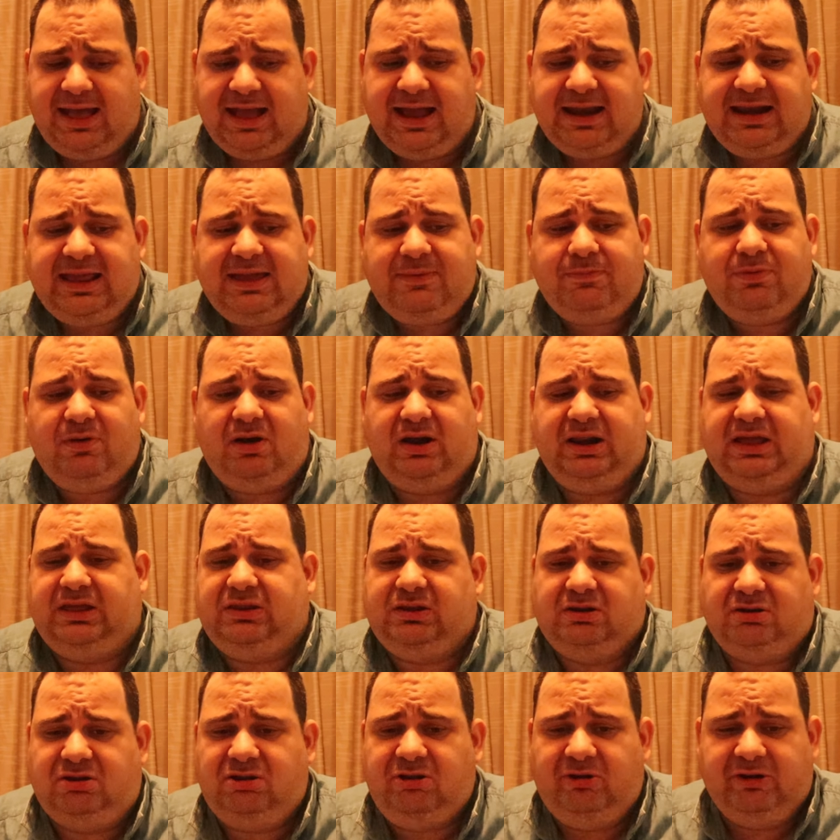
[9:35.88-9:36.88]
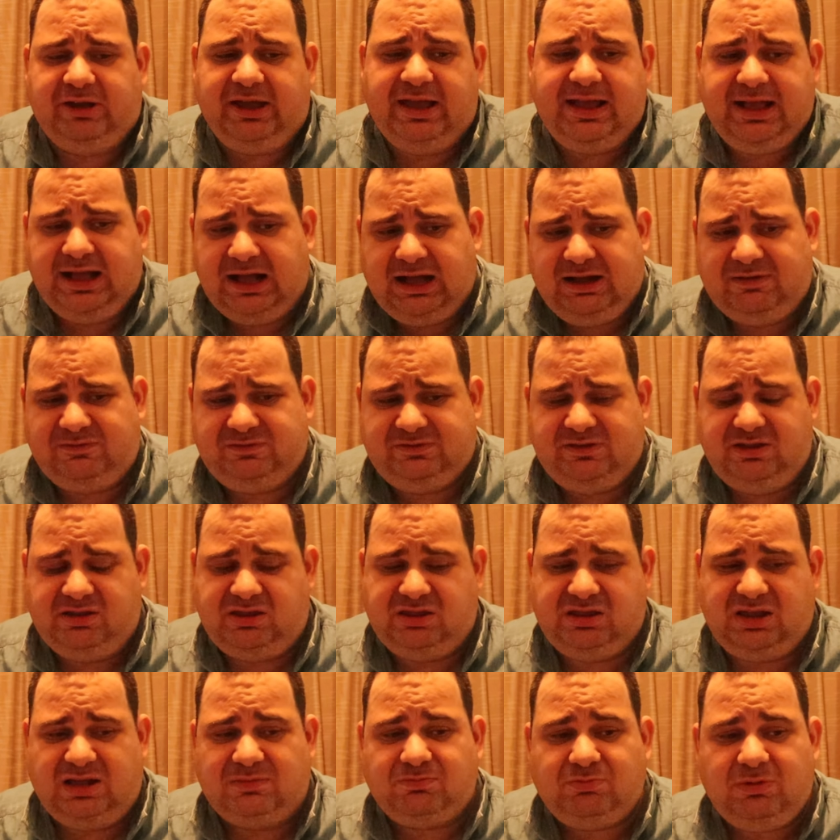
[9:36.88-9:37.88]
anybody that's looking after
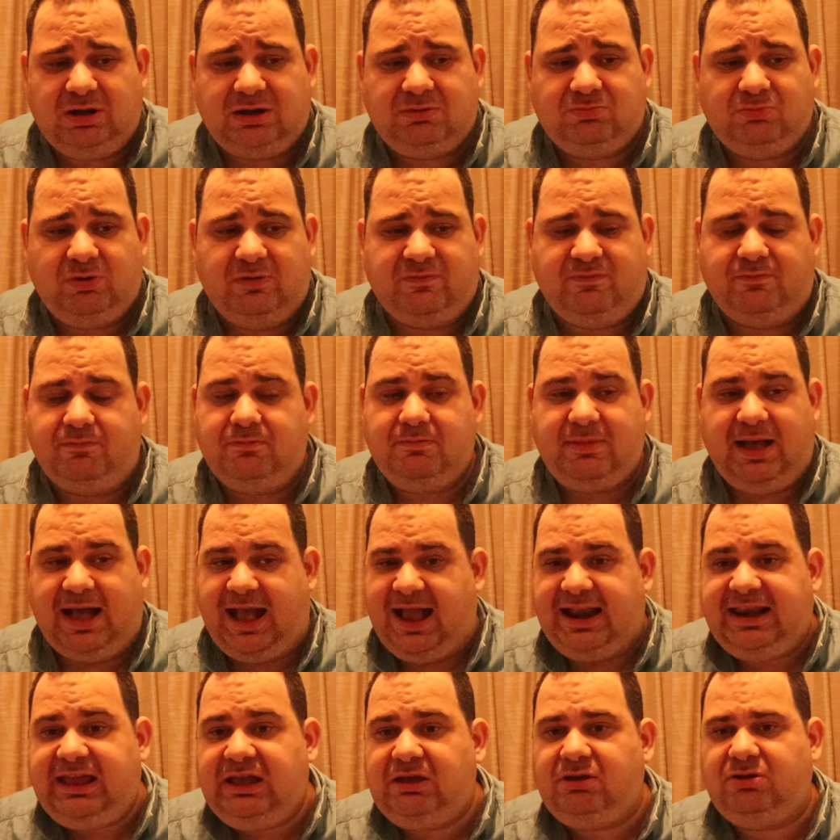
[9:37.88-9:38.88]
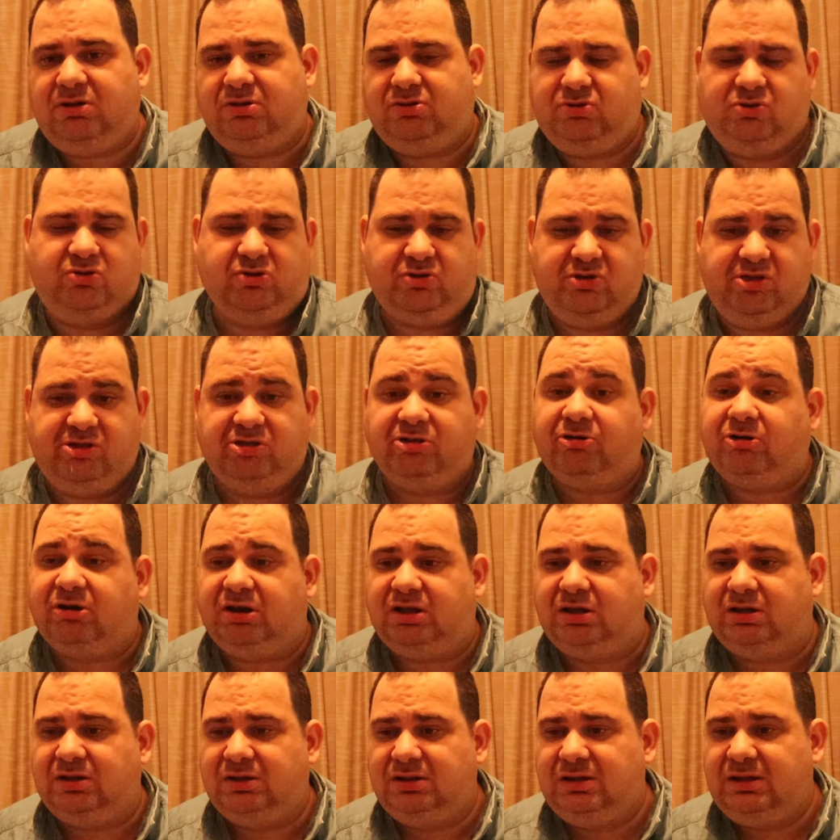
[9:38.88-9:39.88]
someone with any sort
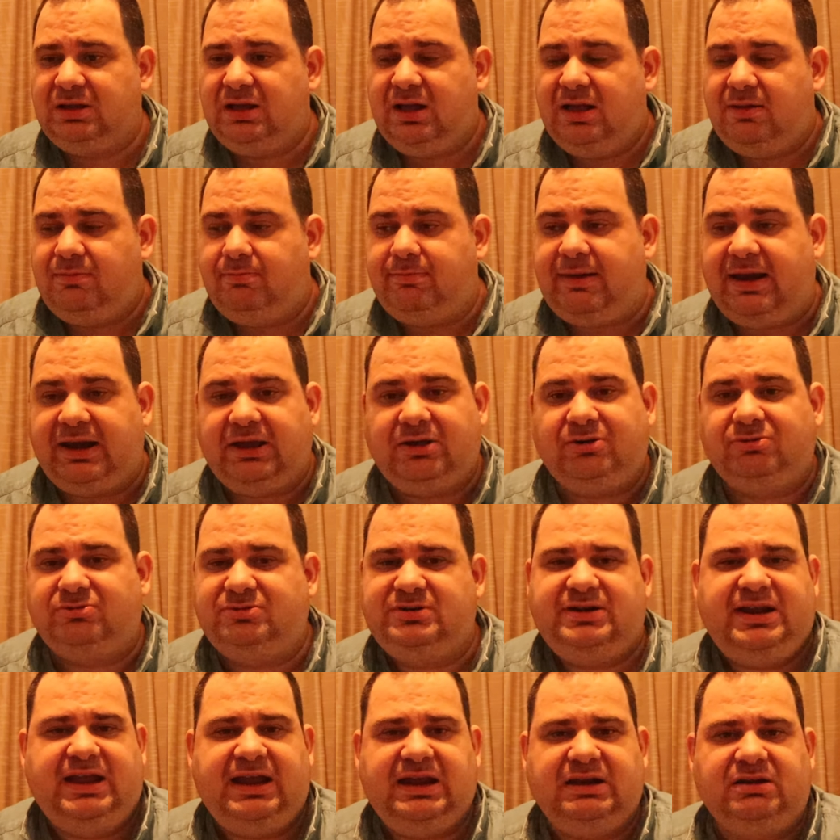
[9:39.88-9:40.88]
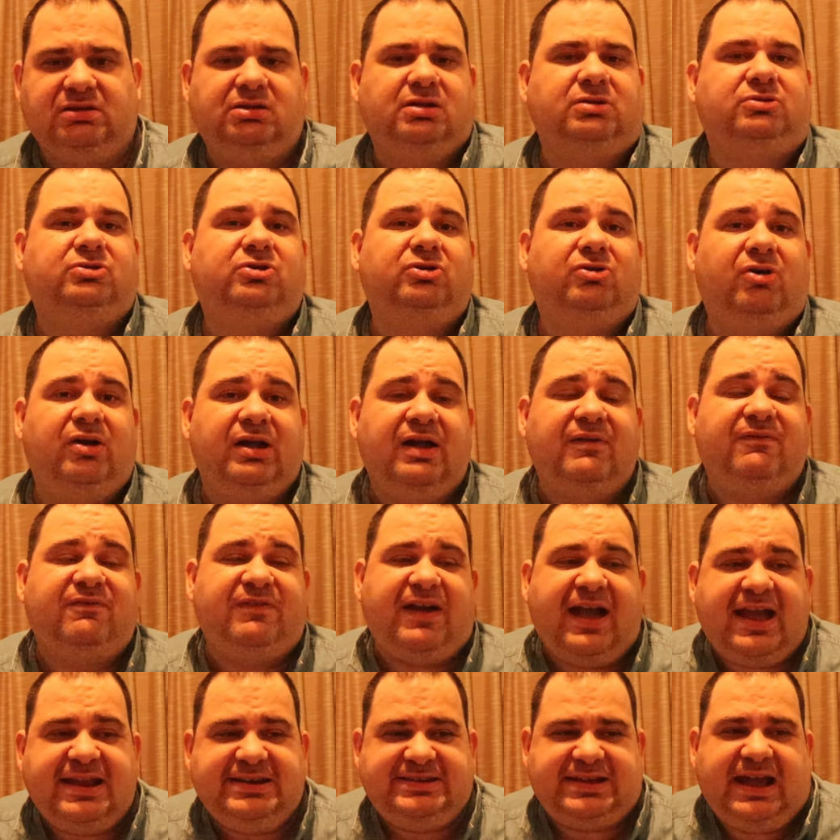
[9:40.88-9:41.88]
of medical needs are doing a
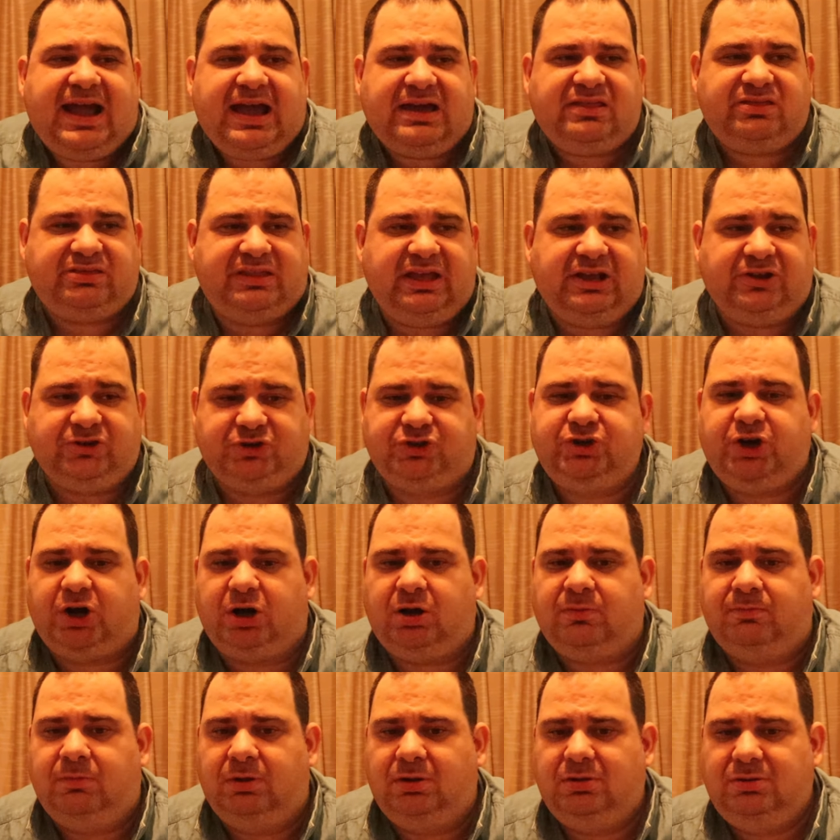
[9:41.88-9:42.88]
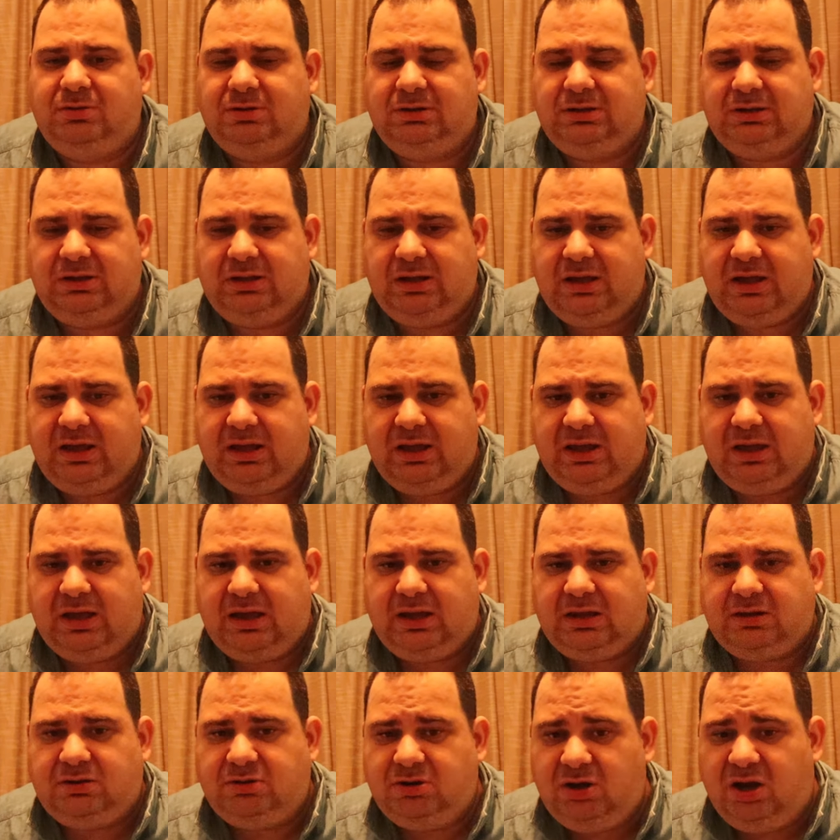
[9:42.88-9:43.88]
fantastic job.
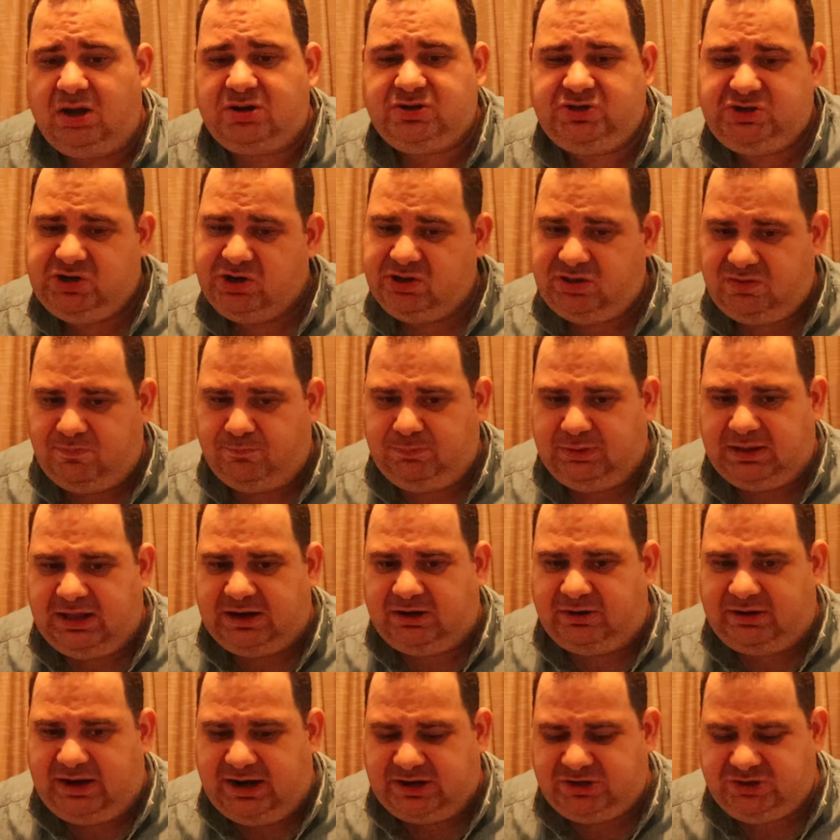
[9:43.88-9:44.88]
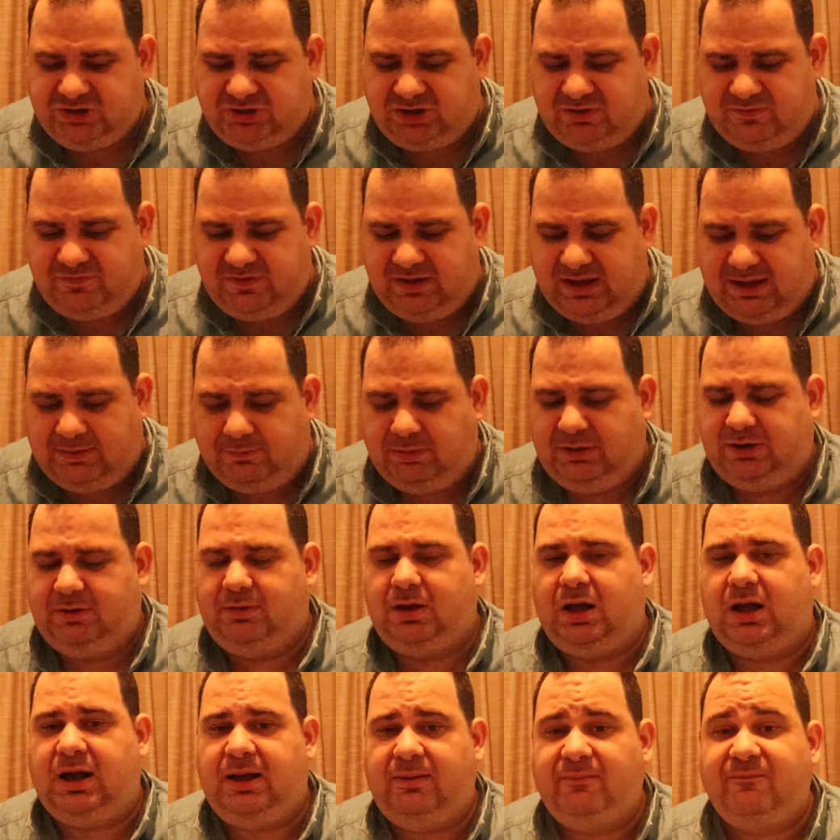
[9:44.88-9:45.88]
Not just bladder exstrophy, but
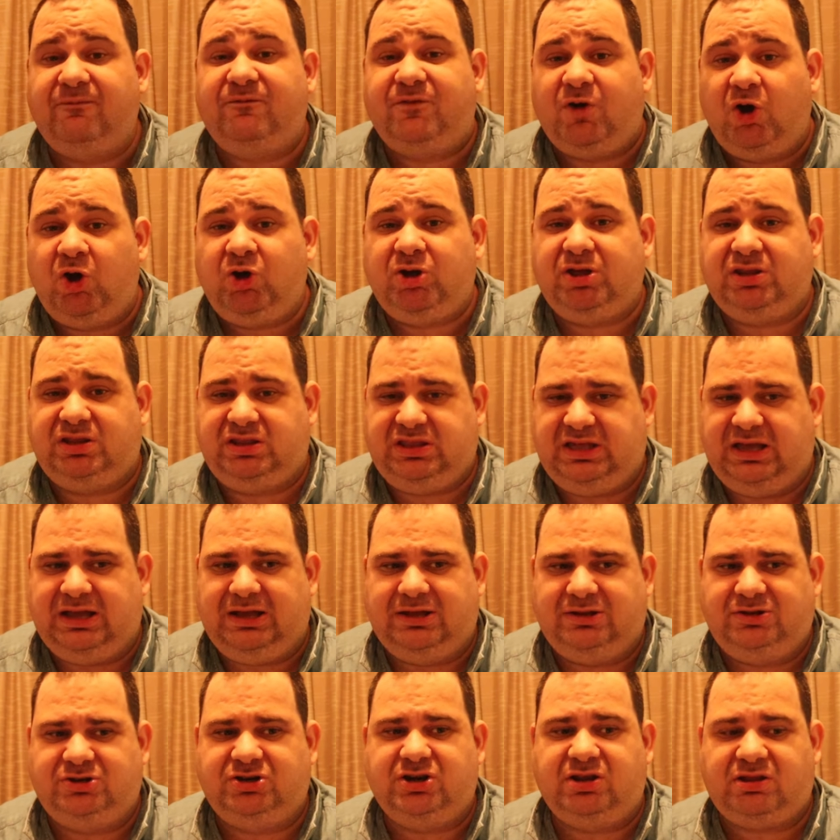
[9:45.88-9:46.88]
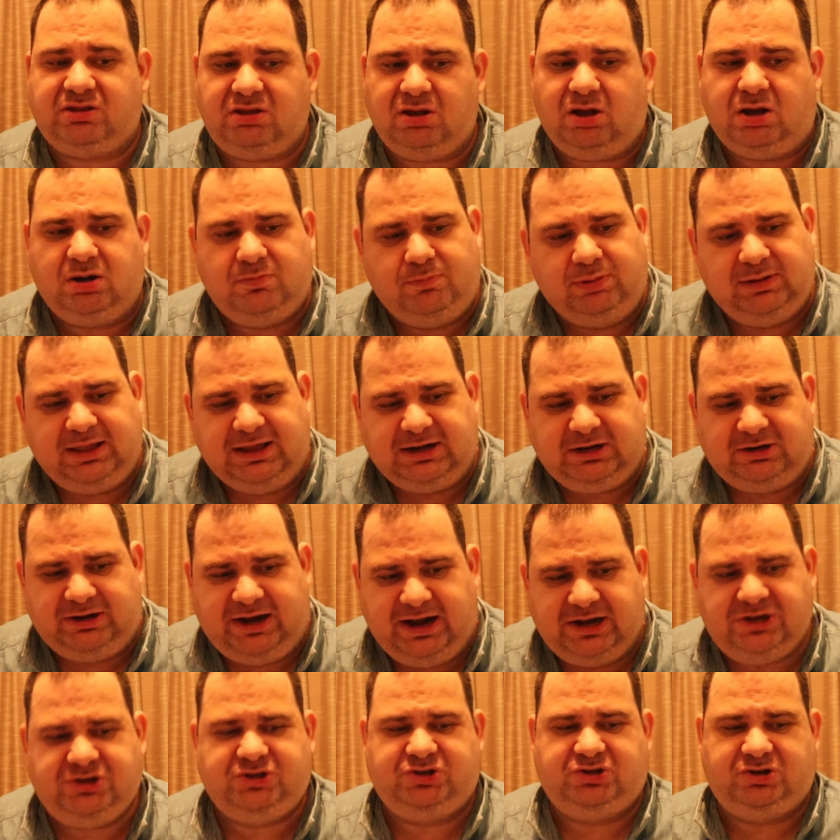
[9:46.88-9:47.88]
I'm focusing just on bladder
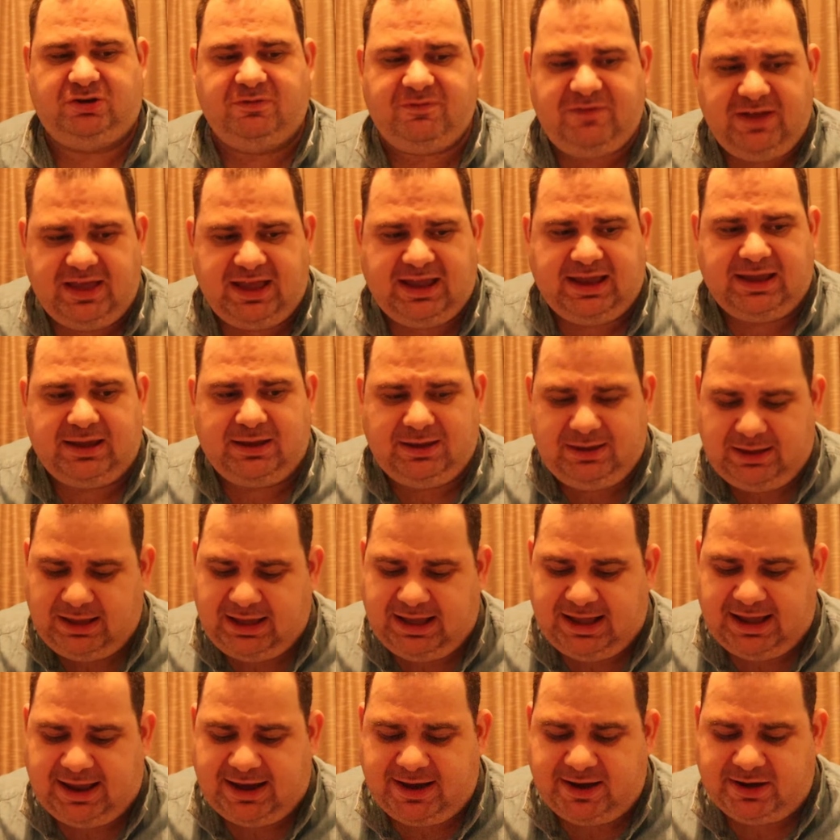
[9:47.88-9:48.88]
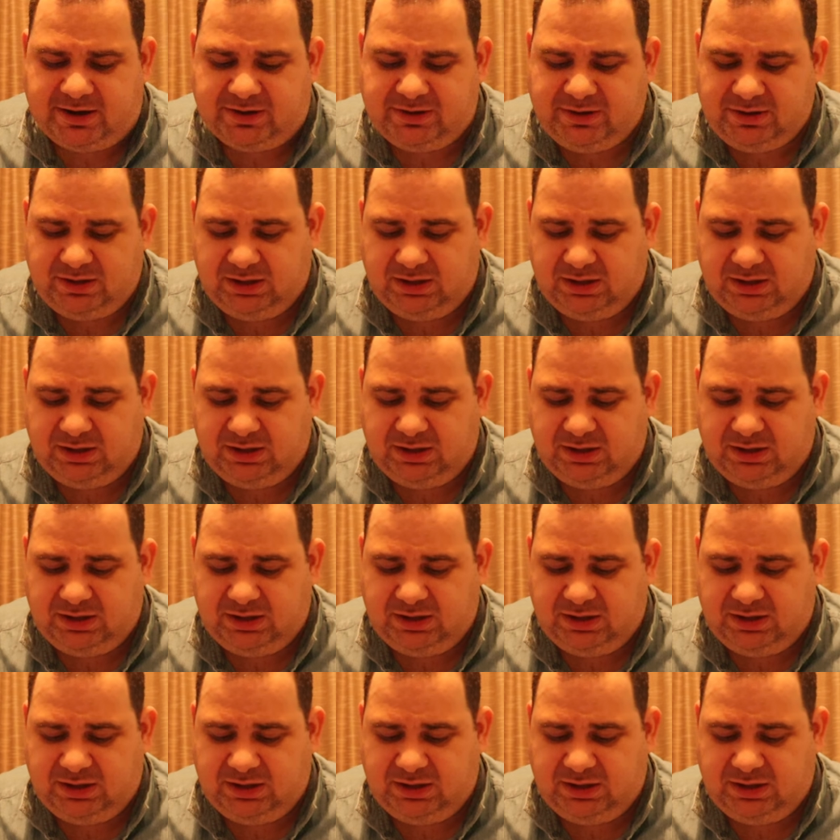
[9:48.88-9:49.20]
exstrophy, and